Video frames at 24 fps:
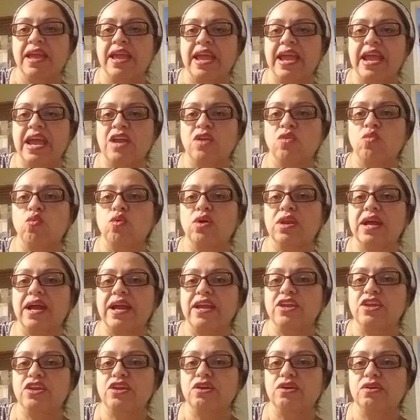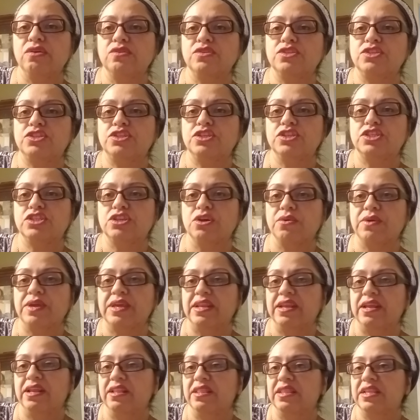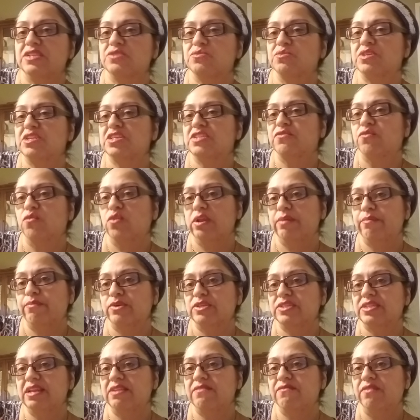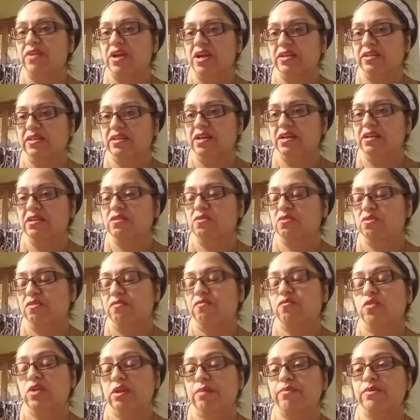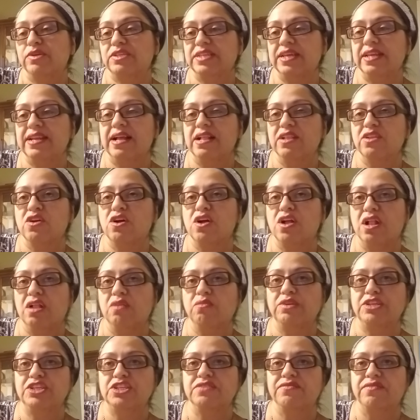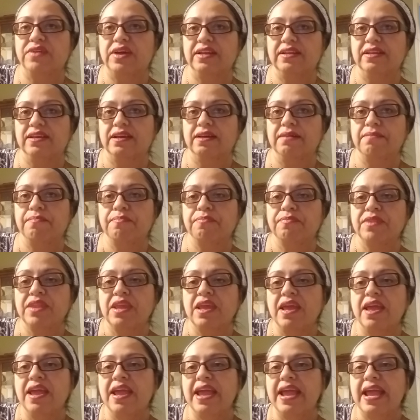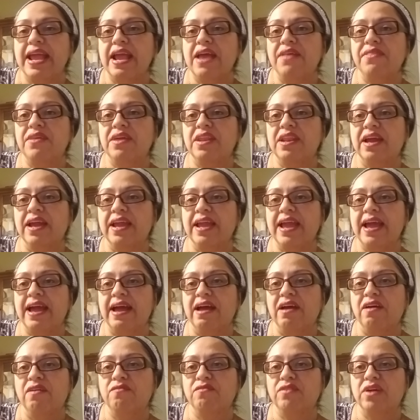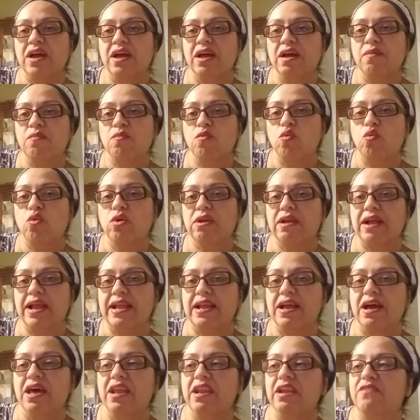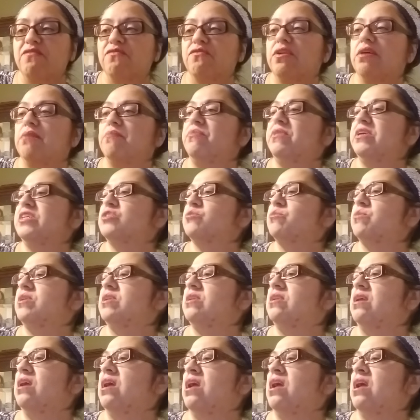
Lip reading: and what I use to soak it in. This one is 40% vodka, or 40% alcohol, which is vodka. And then I have where I got it from. This one,